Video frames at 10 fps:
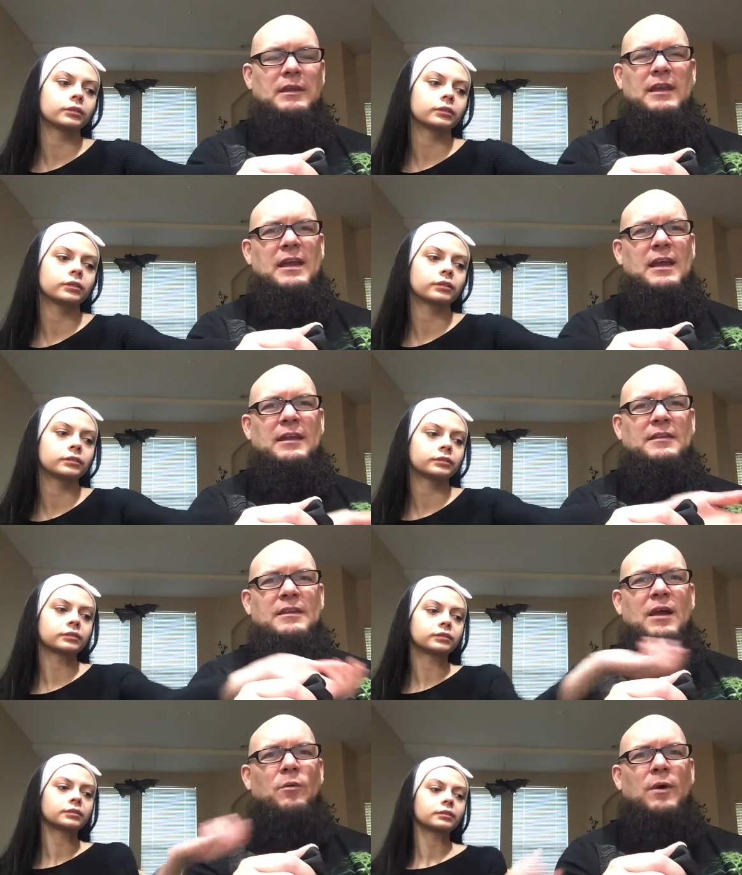Speaker 1: Yeah,
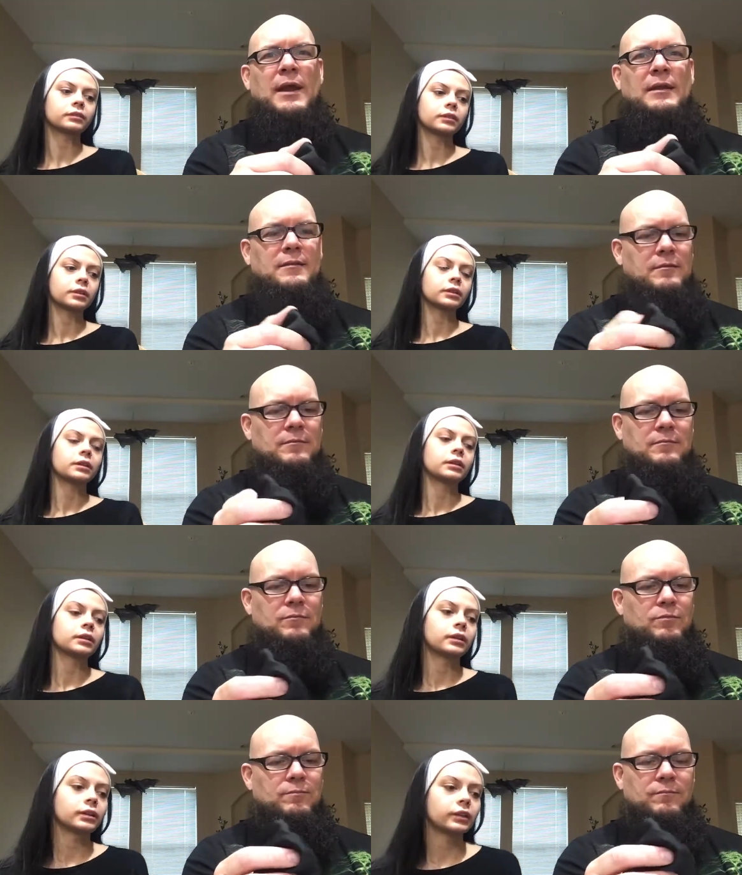that white.
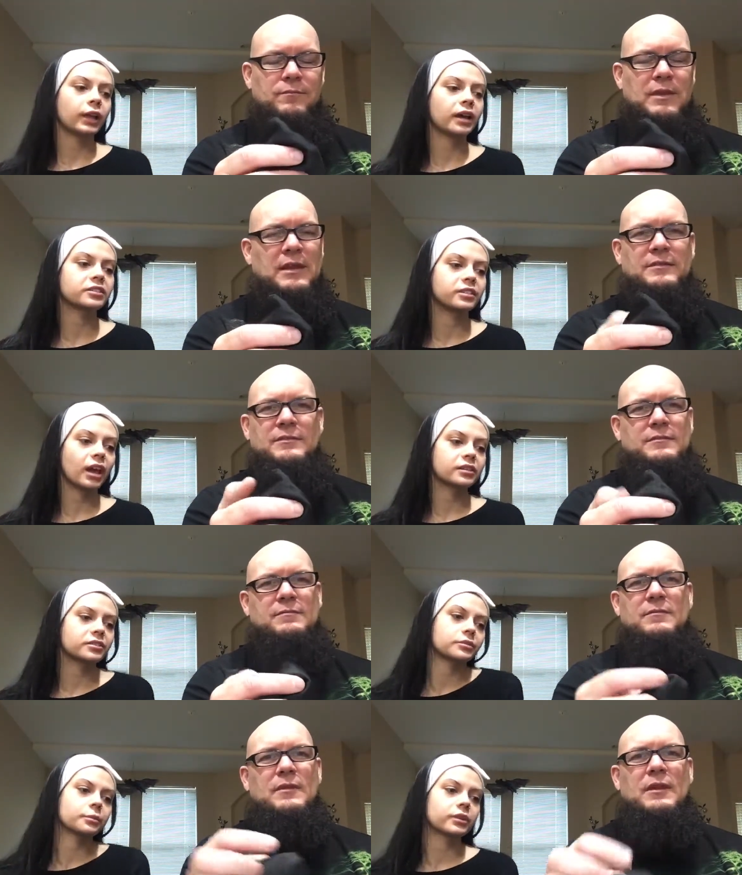That's
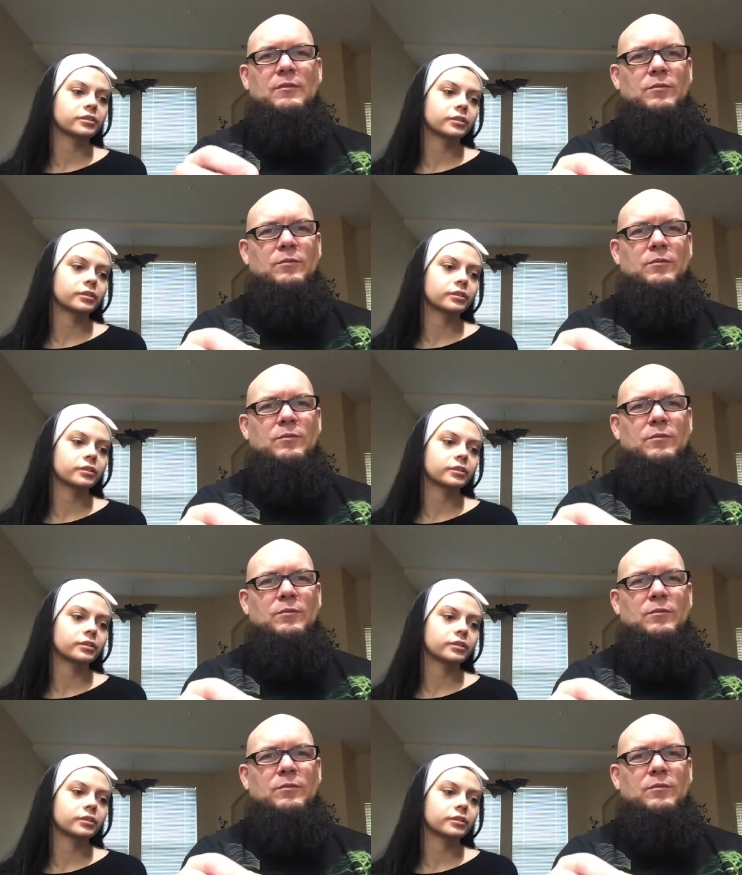that's what's